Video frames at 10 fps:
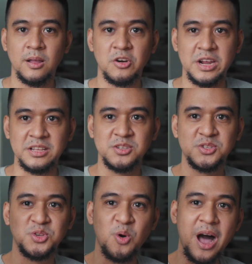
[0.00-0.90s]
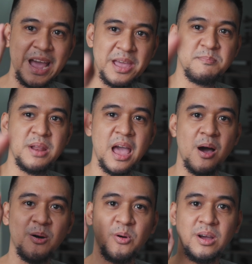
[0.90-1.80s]
All right, so I am
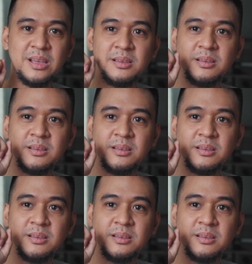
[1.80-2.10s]
now